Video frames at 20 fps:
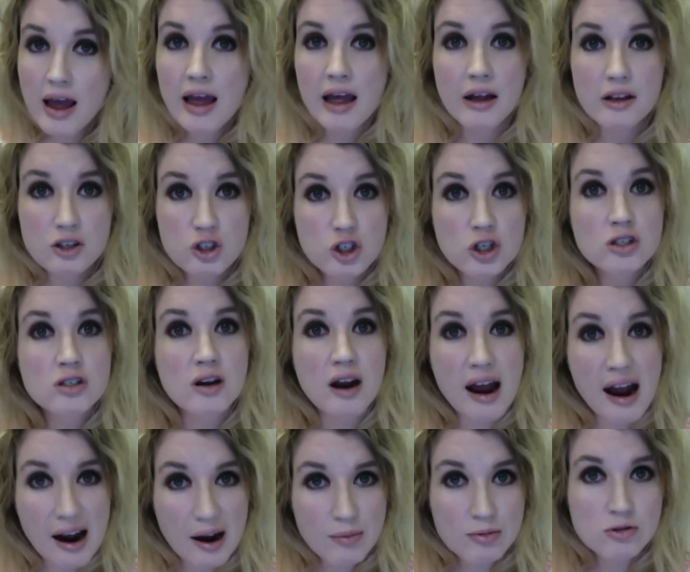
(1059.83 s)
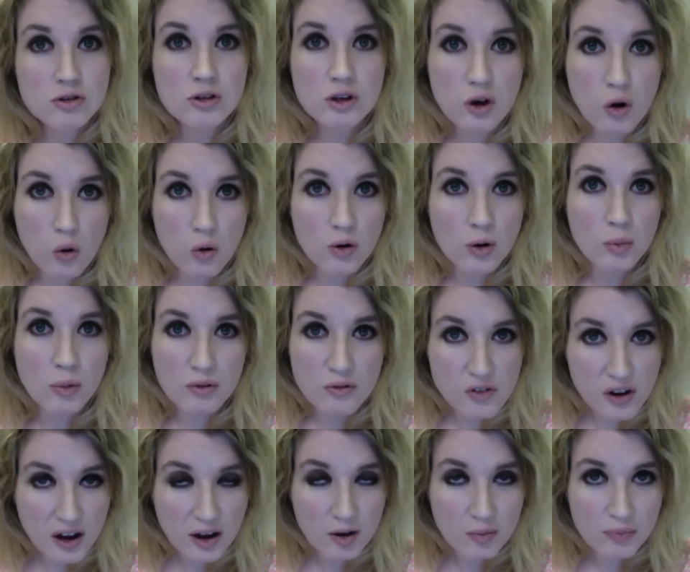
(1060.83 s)
It's just an absolutely horrible
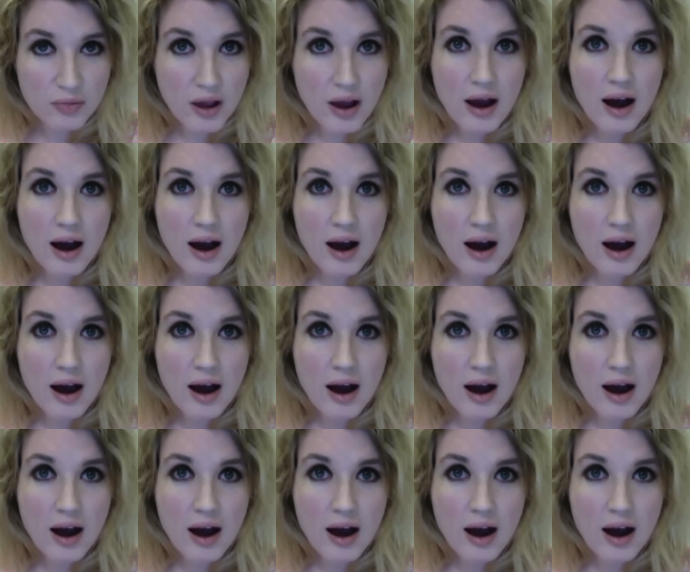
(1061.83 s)
film.